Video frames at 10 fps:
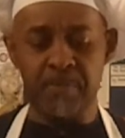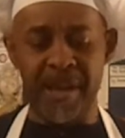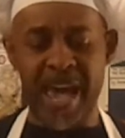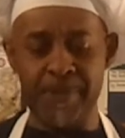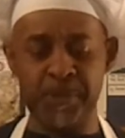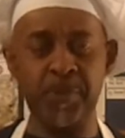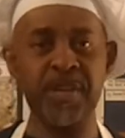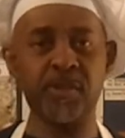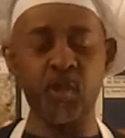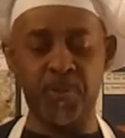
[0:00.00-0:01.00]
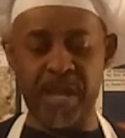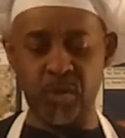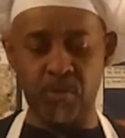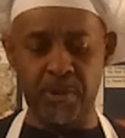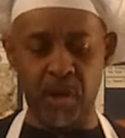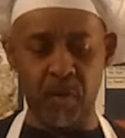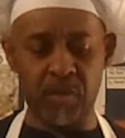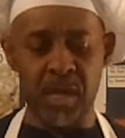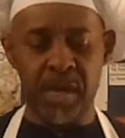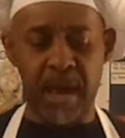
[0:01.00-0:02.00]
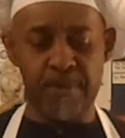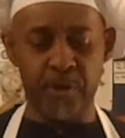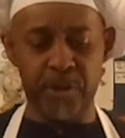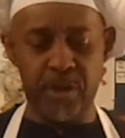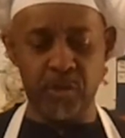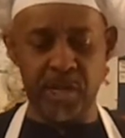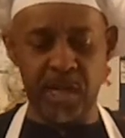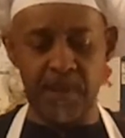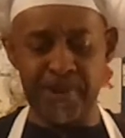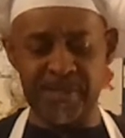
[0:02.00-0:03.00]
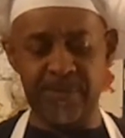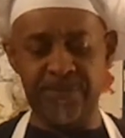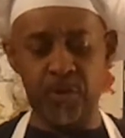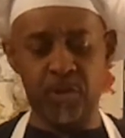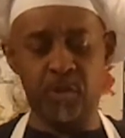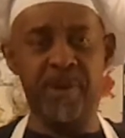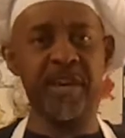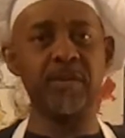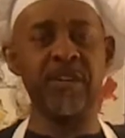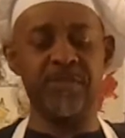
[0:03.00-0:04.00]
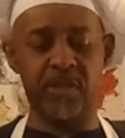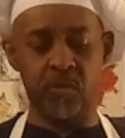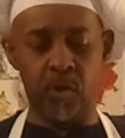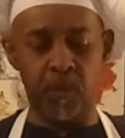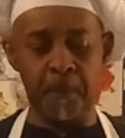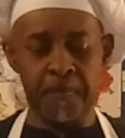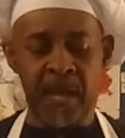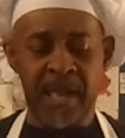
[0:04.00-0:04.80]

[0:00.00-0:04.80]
My habits predict supernatural miracles. I'm earning huge income because I'm focused on making a difference in the world.